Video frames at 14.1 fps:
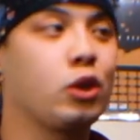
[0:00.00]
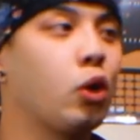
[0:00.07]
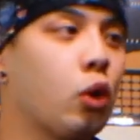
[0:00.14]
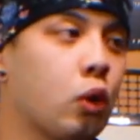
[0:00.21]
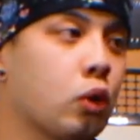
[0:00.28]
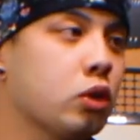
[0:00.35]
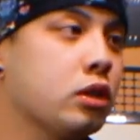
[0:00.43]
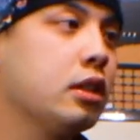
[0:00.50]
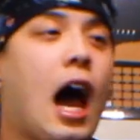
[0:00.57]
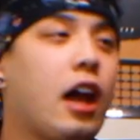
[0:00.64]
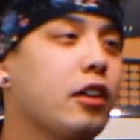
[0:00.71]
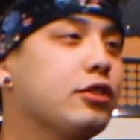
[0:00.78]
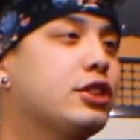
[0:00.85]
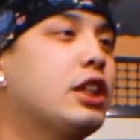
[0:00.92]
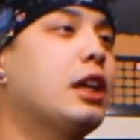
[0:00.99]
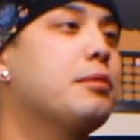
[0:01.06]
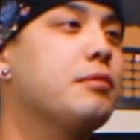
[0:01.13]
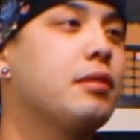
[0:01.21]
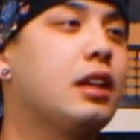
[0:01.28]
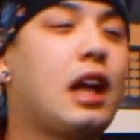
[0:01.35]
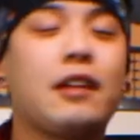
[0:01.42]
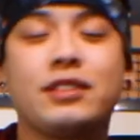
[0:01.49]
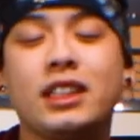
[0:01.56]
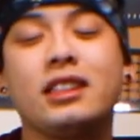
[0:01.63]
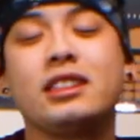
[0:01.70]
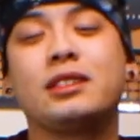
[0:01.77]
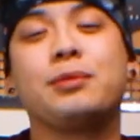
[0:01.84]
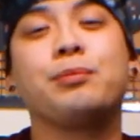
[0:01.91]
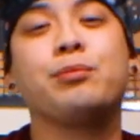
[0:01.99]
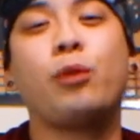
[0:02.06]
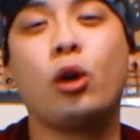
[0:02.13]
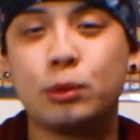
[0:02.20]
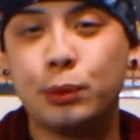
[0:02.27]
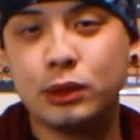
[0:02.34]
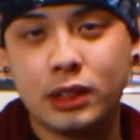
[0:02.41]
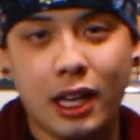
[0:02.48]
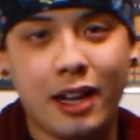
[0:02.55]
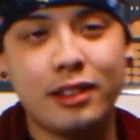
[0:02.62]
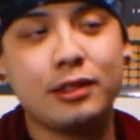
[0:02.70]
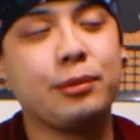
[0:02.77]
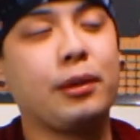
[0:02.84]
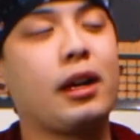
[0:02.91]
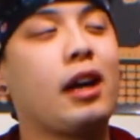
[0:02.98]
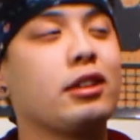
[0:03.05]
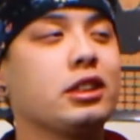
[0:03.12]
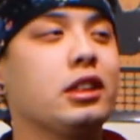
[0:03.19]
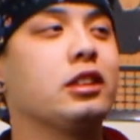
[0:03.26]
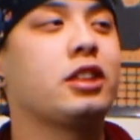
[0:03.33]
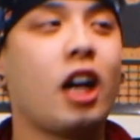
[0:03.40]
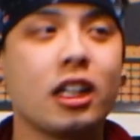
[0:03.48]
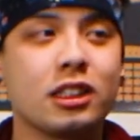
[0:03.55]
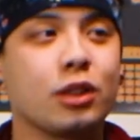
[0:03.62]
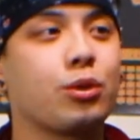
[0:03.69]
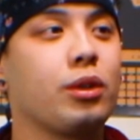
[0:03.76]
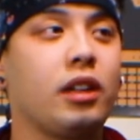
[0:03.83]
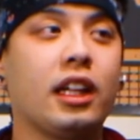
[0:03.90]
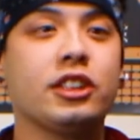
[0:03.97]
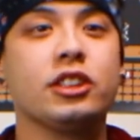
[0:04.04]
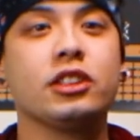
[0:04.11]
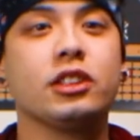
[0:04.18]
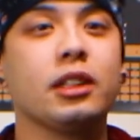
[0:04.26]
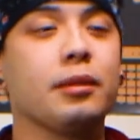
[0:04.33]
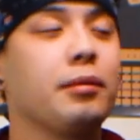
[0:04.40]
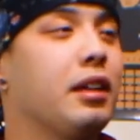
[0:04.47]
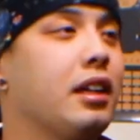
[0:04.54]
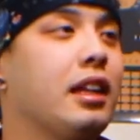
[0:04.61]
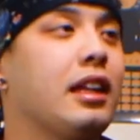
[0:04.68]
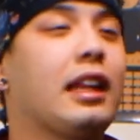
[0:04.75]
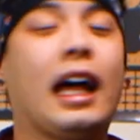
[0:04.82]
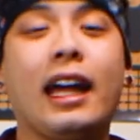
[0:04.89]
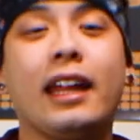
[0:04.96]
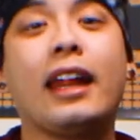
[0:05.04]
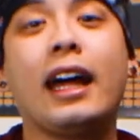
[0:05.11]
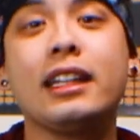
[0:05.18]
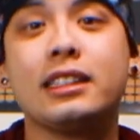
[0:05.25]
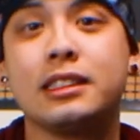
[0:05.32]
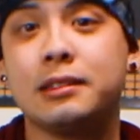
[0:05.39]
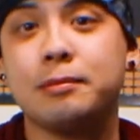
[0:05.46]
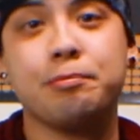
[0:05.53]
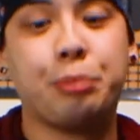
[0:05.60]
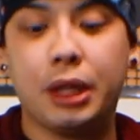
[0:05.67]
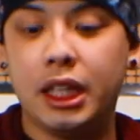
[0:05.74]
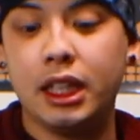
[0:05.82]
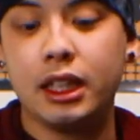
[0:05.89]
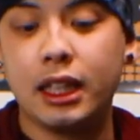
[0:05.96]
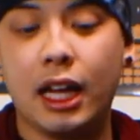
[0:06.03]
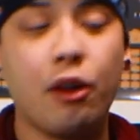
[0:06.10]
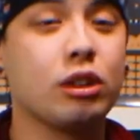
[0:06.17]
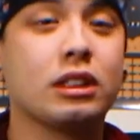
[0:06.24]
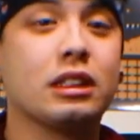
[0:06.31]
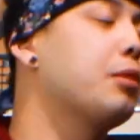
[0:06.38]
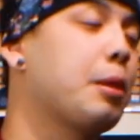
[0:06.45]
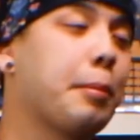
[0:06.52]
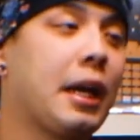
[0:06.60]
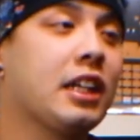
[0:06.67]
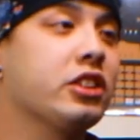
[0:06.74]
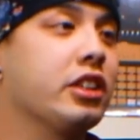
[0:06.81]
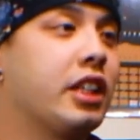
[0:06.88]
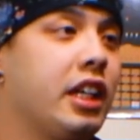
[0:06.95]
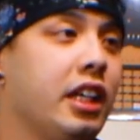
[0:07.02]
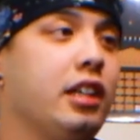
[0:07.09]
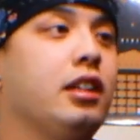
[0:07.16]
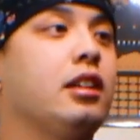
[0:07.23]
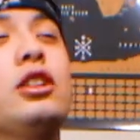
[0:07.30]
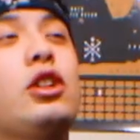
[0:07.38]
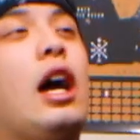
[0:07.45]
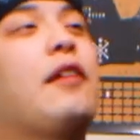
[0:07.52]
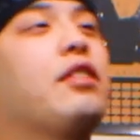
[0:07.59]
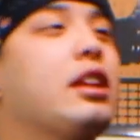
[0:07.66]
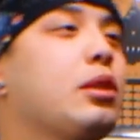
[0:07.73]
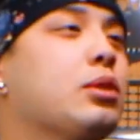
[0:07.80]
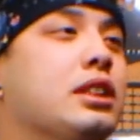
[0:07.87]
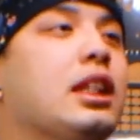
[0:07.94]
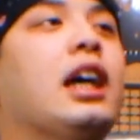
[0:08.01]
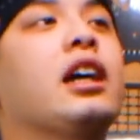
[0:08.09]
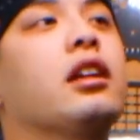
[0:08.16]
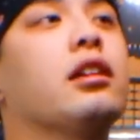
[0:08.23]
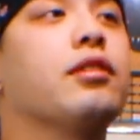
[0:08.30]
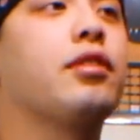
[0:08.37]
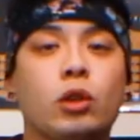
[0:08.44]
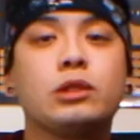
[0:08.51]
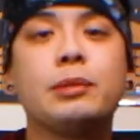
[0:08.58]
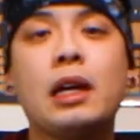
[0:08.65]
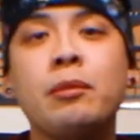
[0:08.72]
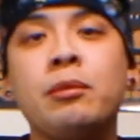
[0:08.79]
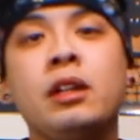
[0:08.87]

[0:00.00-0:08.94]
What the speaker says: and goals. Out of shape, and I've said this multiple times, but I was in a toxic relationship. And that's big. That was the major key. So everything was negative, which made